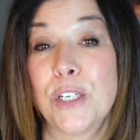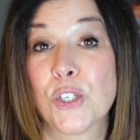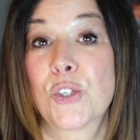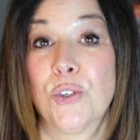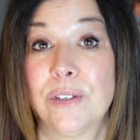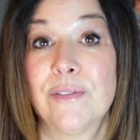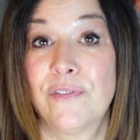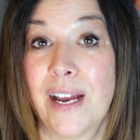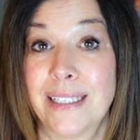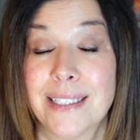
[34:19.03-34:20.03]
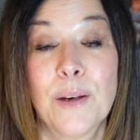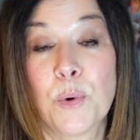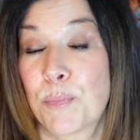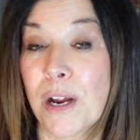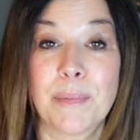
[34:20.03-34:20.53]
We just couldn't find it.
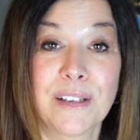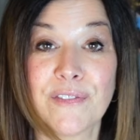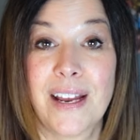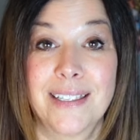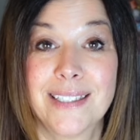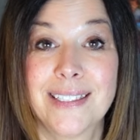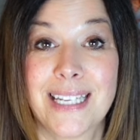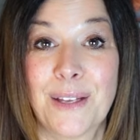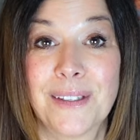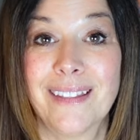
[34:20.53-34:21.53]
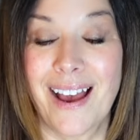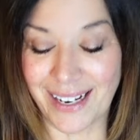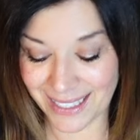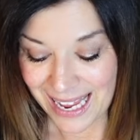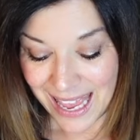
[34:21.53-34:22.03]
We'll probably find it down the
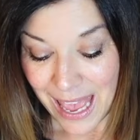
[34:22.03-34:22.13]
line.